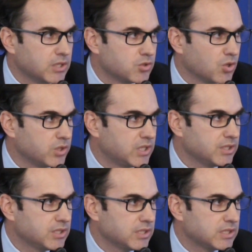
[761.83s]
So
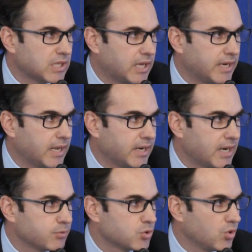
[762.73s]
this is
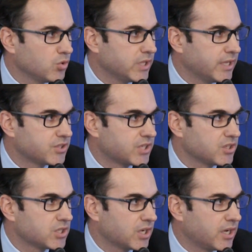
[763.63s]
an absolutely
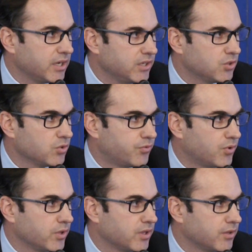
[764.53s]
essential issue
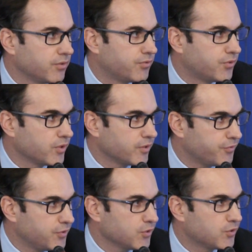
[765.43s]
for the
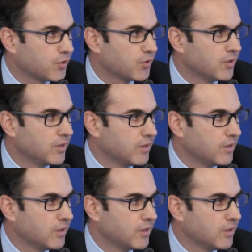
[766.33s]
future